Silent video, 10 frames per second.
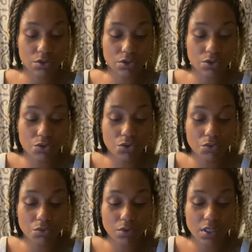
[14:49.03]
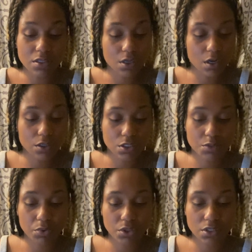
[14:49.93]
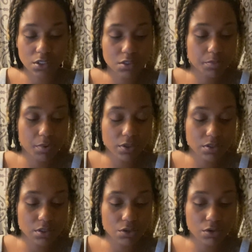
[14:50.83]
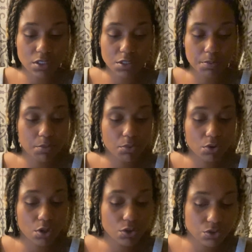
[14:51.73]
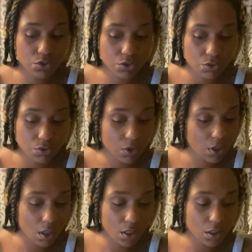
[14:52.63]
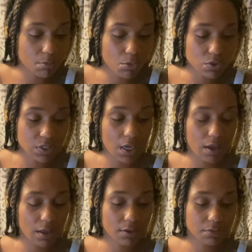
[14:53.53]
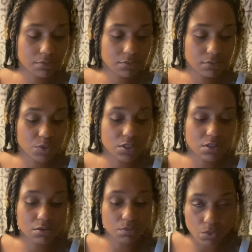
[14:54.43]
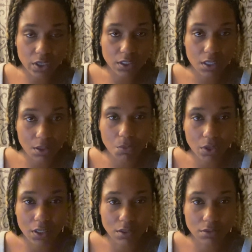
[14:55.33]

you in turn just push this person or these people closer to the most high which is what he wanted.